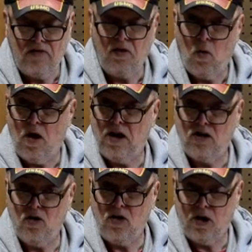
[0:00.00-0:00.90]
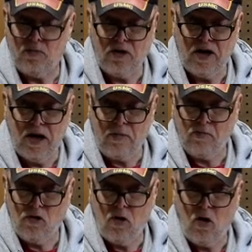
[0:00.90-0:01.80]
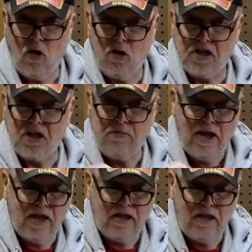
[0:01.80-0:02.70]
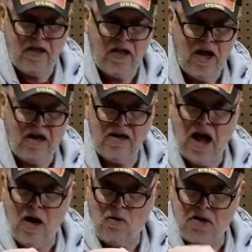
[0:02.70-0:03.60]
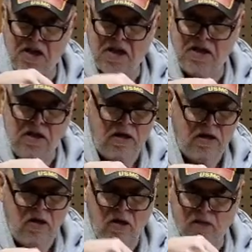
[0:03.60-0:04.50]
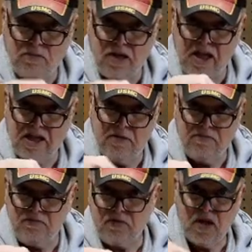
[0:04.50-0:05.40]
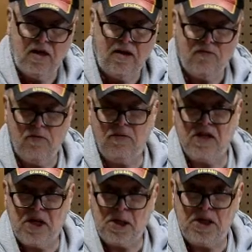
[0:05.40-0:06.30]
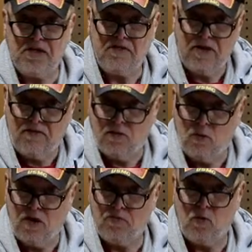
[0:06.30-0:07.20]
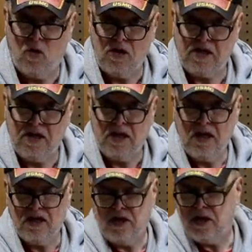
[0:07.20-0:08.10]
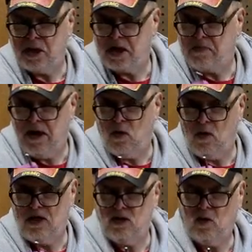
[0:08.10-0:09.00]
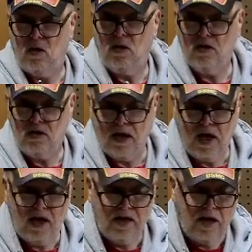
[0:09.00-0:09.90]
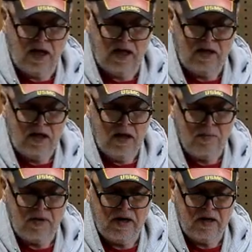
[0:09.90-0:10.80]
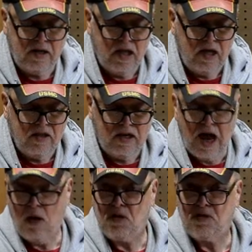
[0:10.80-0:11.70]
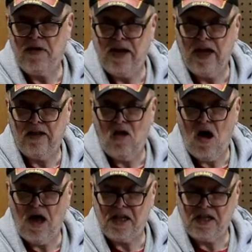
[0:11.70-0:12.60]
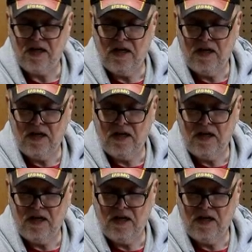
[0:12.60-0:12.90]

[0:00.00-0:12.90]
If you wanted to, you could put a number of holes and make the dowels. You can place them in different positions for different width boards. So you can just make one tool, and but the dowels may get lost.